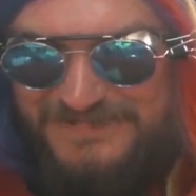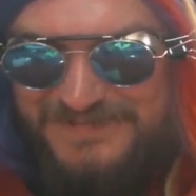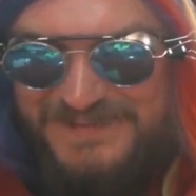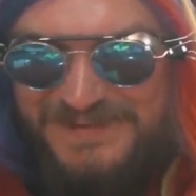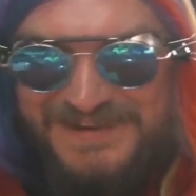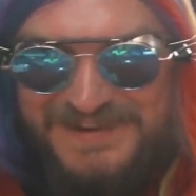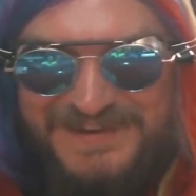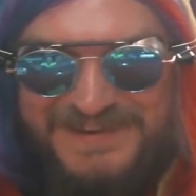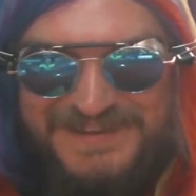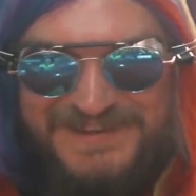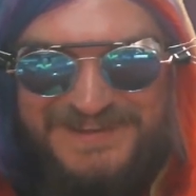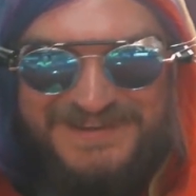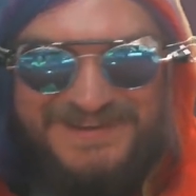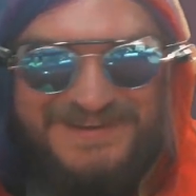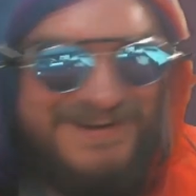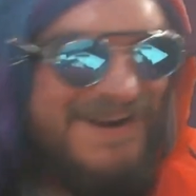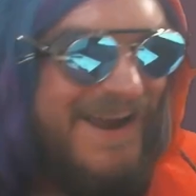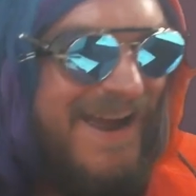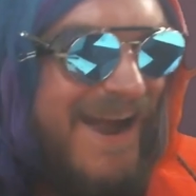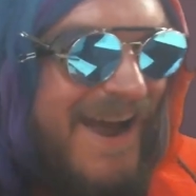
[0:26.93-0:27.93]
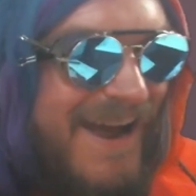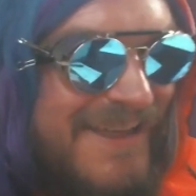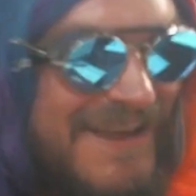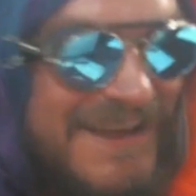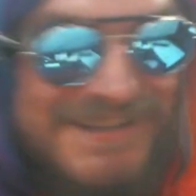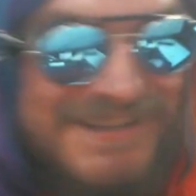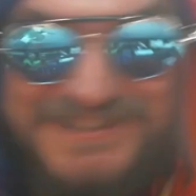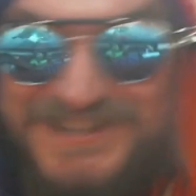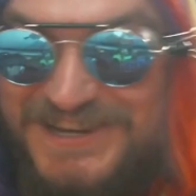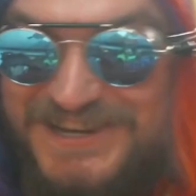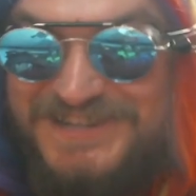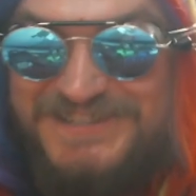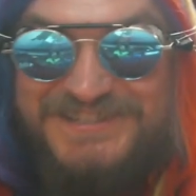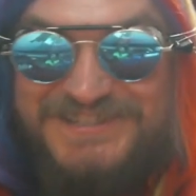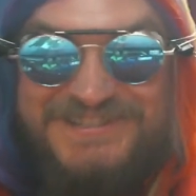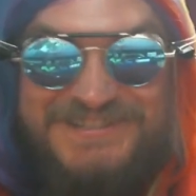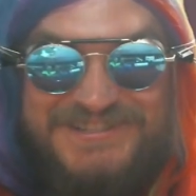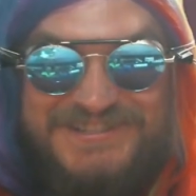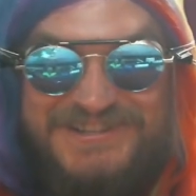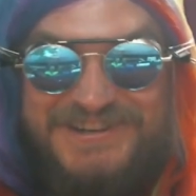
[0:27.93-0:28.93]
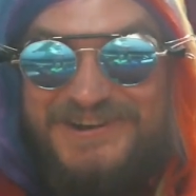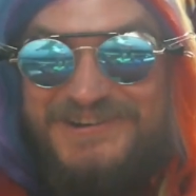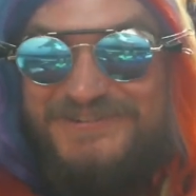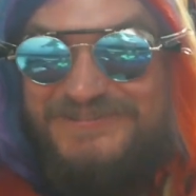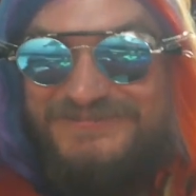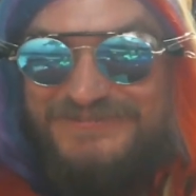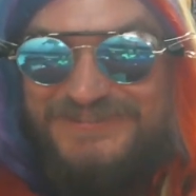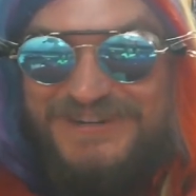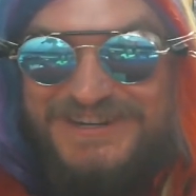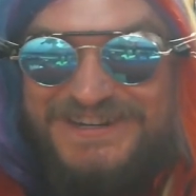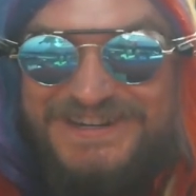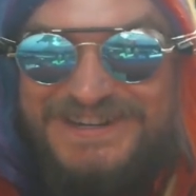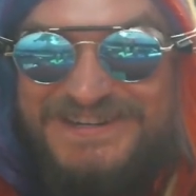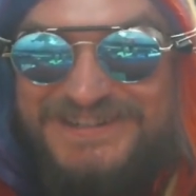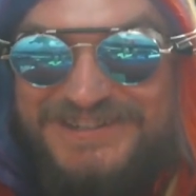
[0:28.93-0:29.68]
it gets the hose again. This is so fucking